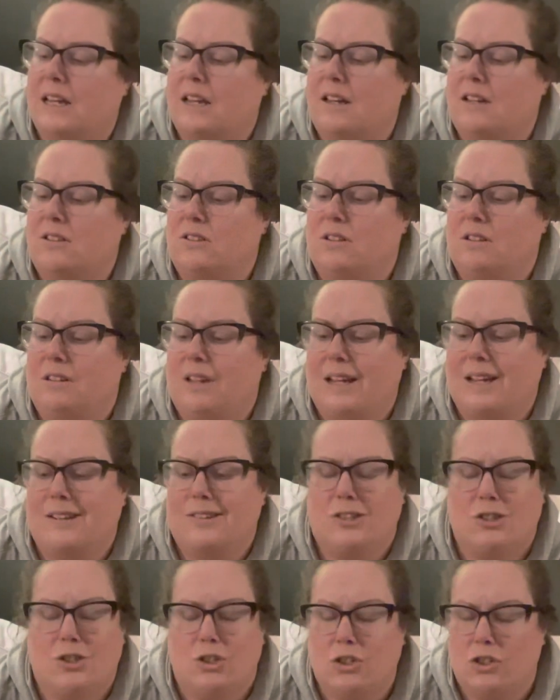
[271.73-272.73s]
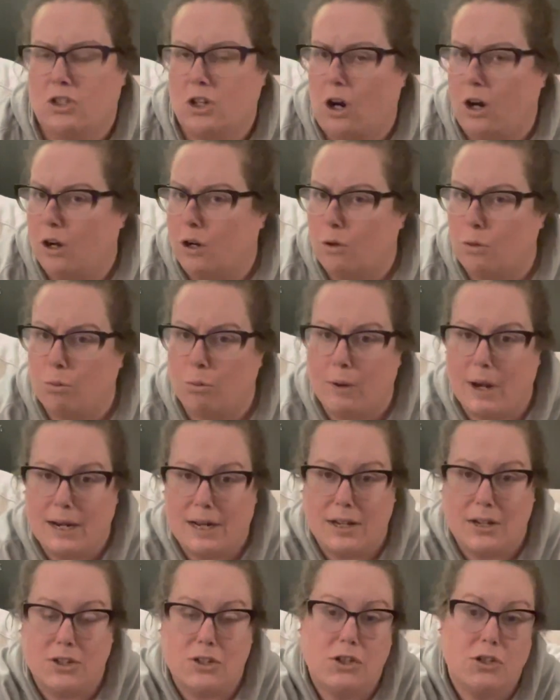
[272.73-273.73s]
a dark
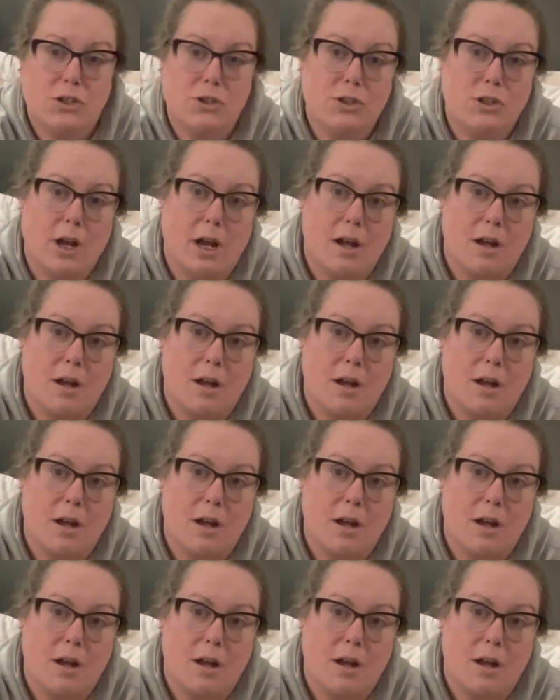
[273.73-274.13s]
reddish